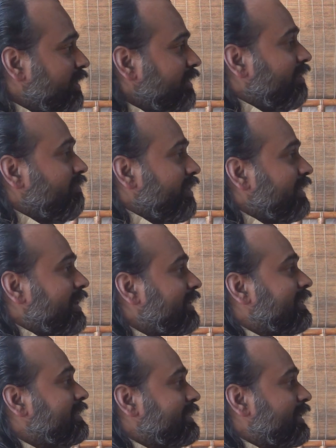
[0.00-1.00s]
Not in the way
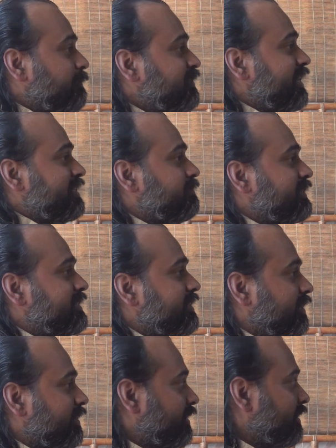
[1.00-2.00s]
that the scripture is
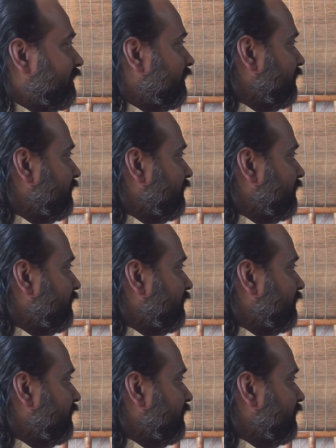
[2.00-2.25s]
missing.